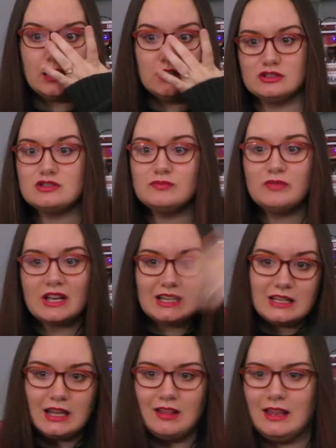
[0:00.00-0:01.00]
Just fucking
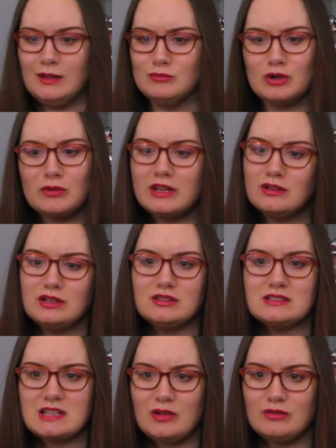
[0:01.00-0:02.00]
kill him. Don't kill
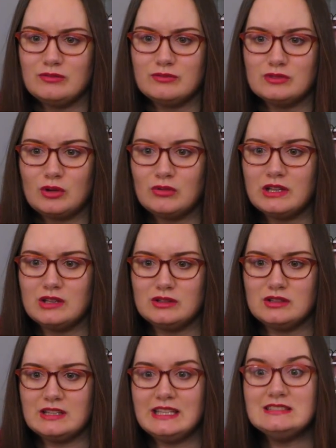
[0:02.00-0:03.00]
yourself. Don't kill
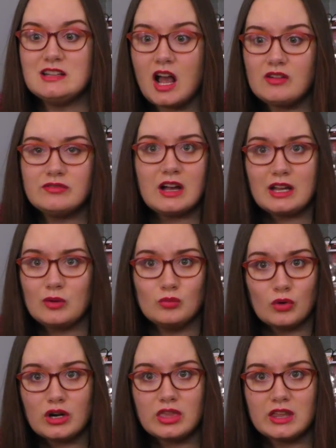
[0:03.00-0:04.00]
your. He's not fucking
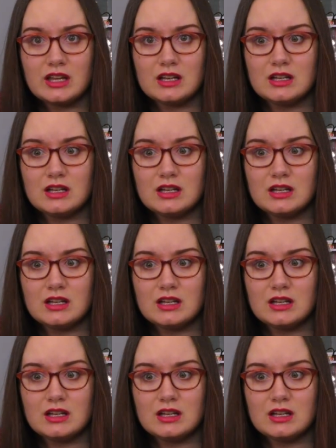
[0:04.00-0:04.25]
worth it.